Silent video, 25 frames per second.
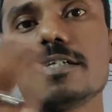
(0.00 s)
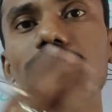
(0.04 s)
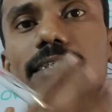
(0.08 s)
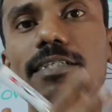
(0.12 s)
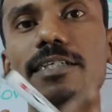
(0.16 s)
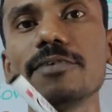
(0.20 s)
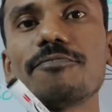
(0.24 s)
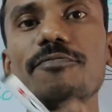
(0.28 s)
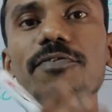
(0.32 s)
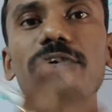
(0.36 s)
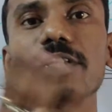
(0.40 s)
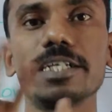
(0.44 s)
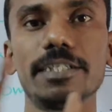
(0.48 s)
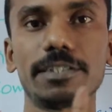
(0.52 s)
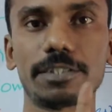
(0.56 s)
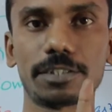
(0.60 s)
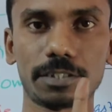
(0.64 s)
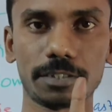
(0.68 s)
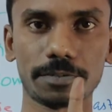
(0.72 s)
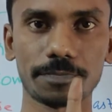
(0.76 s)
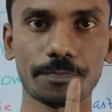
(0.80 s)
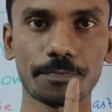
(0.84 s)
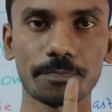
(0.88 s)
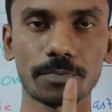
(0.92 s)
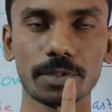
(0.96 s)

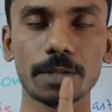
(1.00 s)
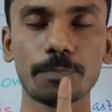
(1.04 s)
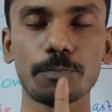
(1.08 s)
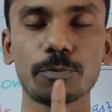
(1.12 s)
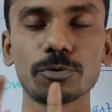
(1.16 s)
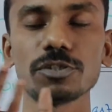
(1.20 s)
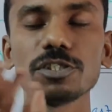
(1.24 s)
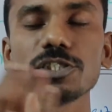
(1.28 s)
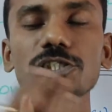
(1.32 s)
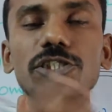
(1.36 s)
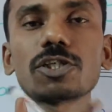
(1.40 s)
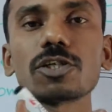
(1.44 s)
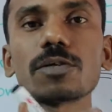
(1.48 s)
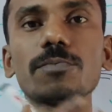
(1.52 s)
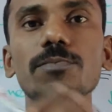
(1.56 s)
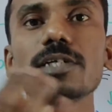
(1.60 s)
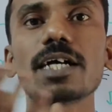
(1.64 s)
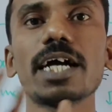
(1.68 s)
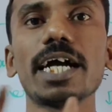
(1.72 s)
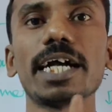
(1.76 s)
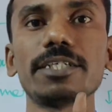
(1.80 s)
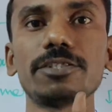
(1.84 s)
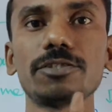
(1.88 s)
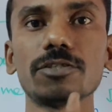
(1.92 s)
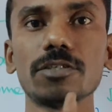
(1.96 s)
different, the position of the
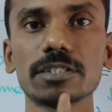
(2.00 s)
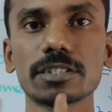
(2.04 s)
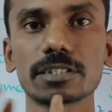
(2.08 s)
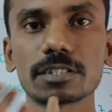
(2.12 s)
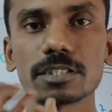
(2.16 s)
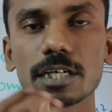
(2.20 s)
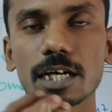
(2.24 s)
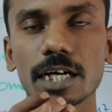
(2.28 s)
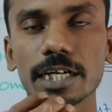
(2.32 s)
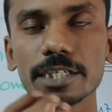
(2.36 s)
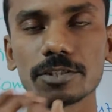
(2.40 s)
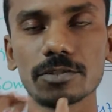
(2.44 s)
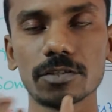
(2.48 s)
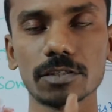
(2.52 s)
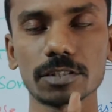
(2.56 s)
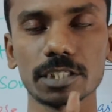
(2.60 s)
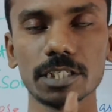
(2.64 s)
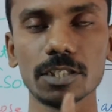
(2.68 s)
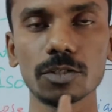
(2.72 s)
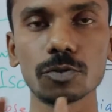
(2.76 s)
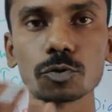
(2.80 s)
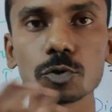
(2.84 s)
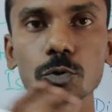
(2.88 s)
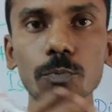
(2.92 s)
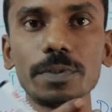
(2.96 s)

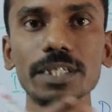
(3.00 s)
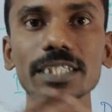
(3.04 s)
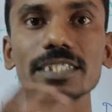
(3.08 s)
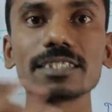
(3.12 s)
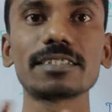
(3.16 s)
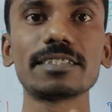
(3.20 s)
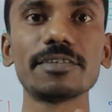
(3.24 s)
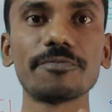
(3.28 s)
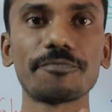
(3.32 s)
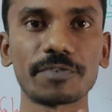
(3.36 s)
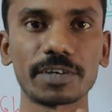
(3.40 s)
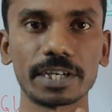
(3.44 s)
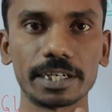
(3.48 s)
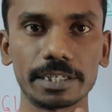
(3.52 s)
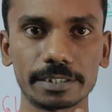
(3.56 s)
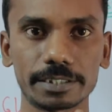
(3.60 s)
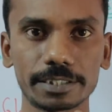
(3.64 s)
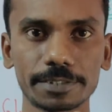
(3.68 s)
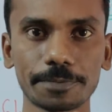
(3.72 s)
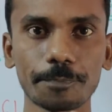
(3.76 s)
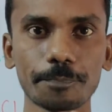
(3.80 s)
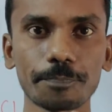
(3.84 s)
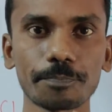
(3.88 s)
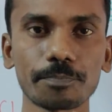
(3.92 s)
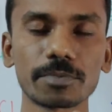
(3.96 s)
hydroxyl group is
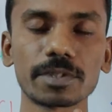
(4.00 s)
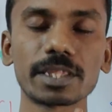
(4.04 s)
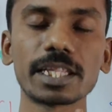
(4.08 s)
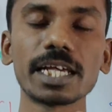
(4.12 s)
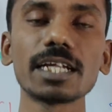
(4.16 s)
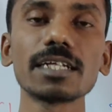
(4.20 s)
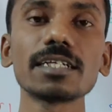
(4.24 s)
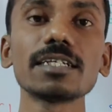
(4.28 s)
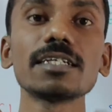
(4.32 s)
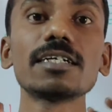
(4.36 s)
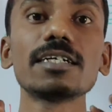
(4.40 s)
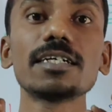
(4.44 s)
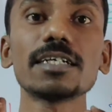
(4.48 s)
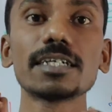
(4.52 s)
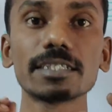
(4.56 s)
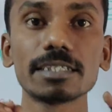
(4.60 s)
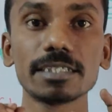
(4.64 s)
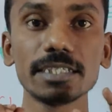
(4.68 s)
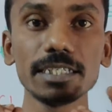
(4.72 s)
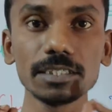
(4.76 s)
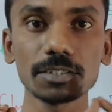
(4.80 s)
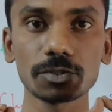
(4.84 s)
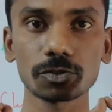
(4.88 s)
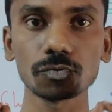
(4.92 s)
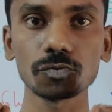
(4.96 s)
different, then
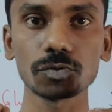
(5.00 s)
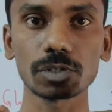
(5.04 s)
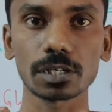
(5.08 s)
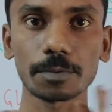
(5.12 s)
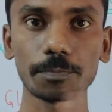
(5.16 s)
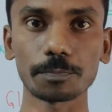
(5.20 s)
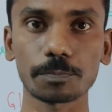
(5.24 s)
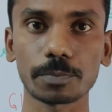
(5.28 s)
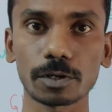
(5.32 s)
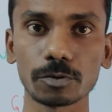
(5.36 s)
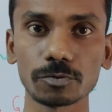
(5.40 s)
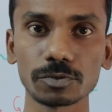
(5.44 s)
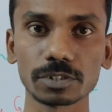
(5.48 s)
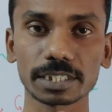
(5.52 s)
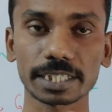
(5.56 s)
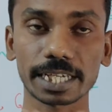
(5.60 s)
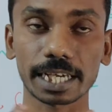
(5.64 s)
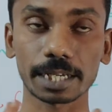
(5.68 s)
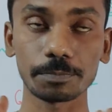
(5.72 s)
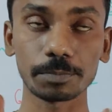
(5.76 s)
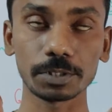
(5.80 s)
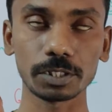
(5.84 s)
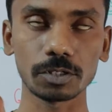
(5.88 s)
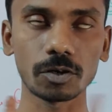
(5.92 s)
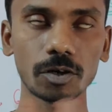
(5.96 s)
these two compounds
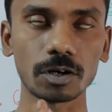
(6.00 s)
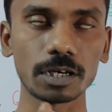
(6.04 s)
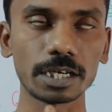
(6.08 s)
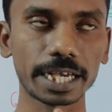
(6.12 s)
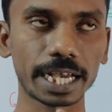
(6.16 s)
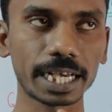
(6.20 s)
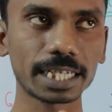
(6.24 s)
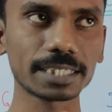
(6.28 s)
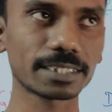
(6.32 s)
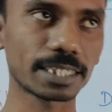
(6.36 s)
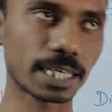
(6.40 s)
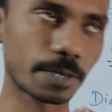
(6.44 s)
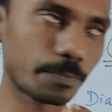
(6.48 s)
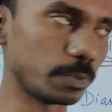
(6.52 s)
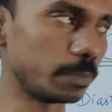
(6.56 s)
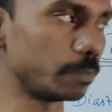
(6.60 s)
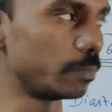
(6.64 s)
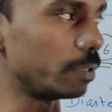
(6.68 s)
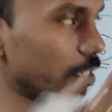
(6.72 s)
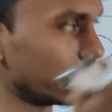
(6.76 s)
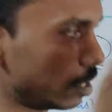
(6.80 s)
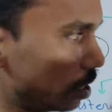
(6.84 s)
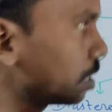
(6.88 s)
can be called as epimer.